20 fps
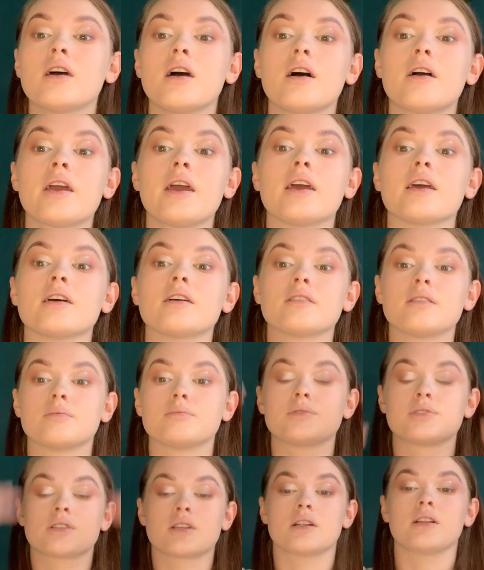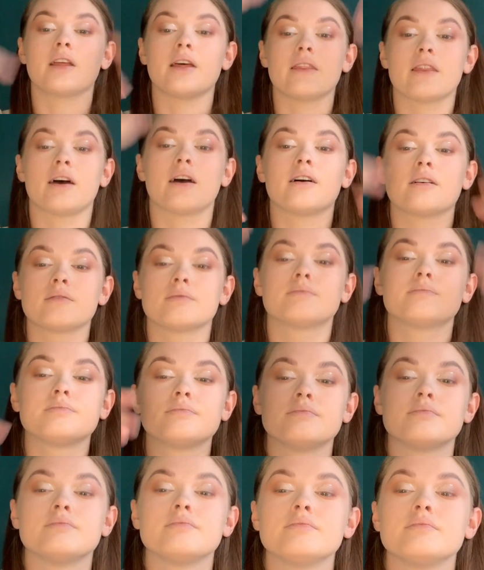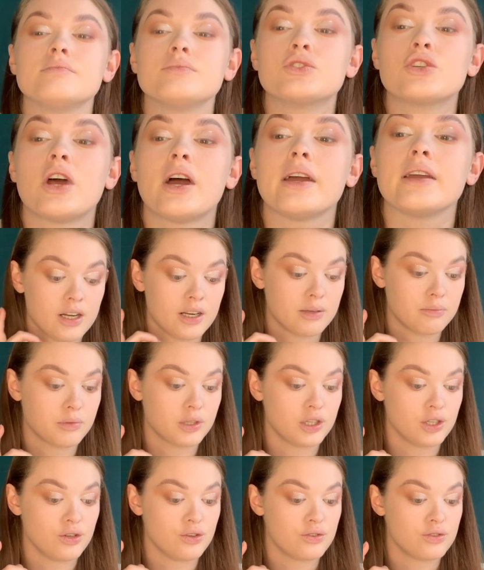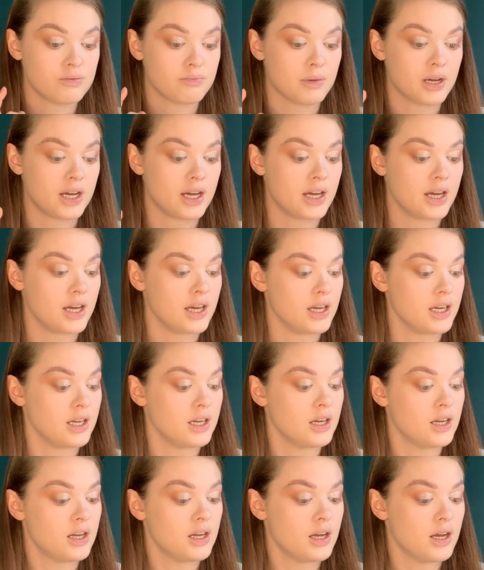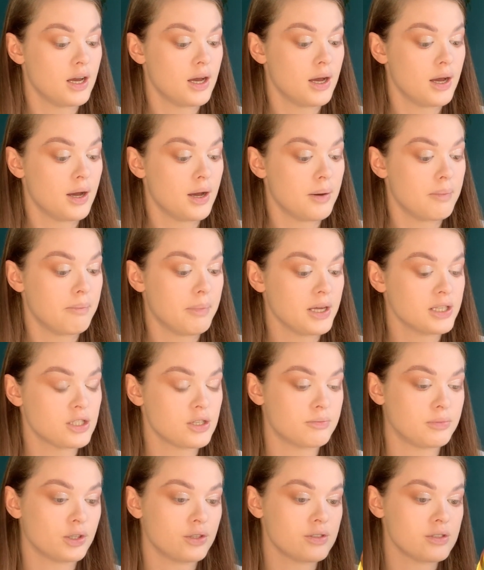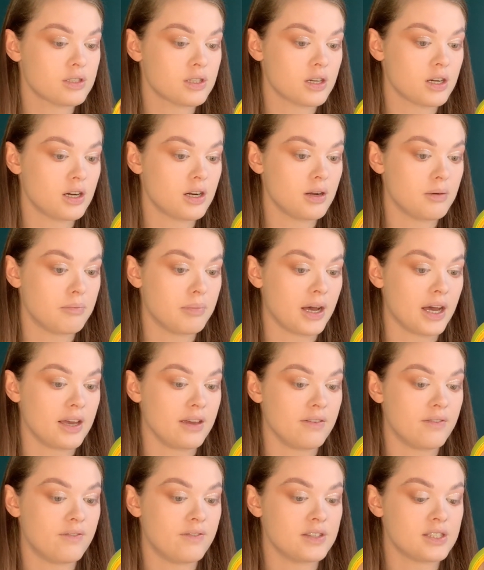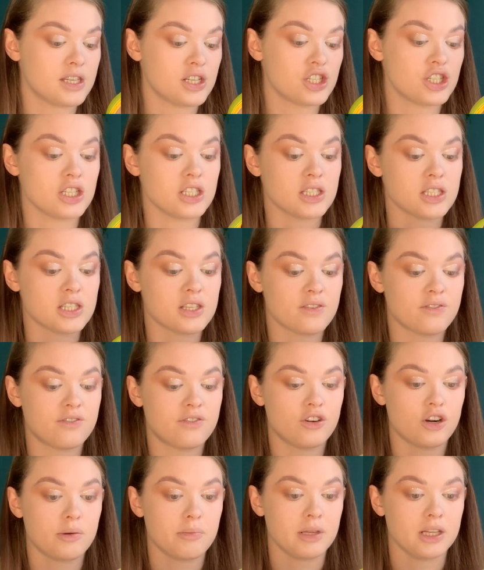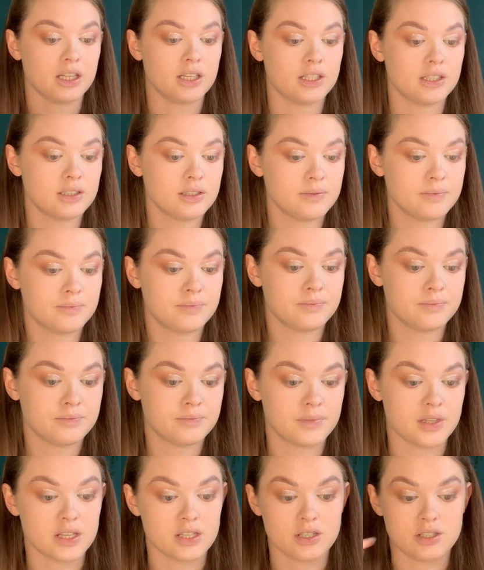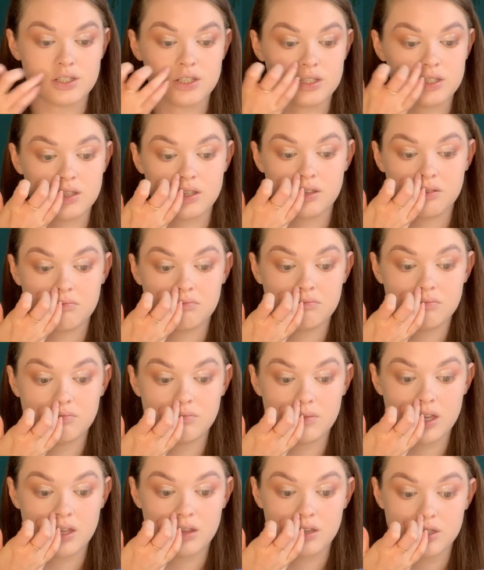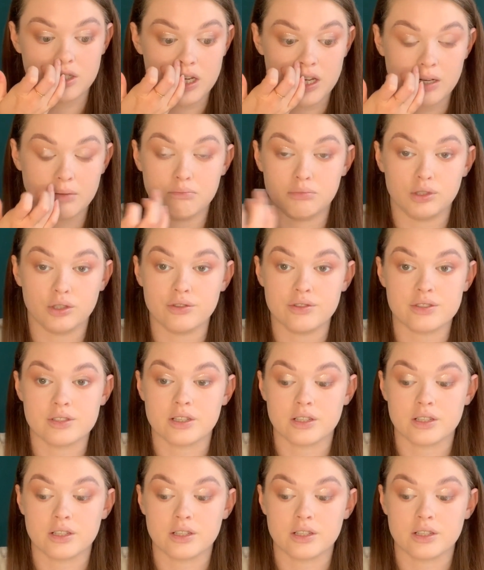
Okay, I'm just going to let that dry. I'm going to use my Butter Bronzer by Physicians Formula. This is just in the shade Bronzer.